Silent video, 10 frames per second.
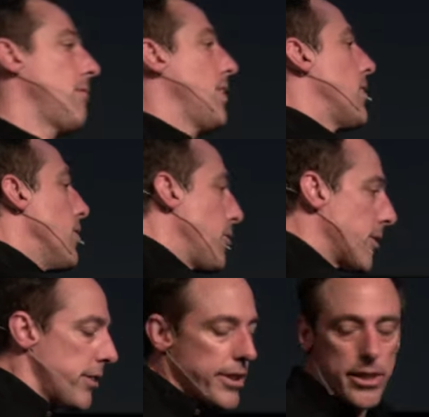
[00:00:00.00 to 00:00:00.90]
in Luke,
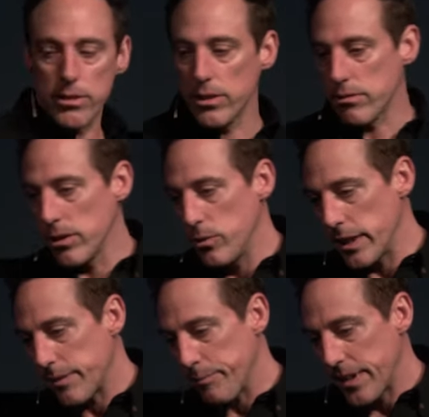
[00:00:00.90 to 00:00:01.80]
we're going to take a look real quick.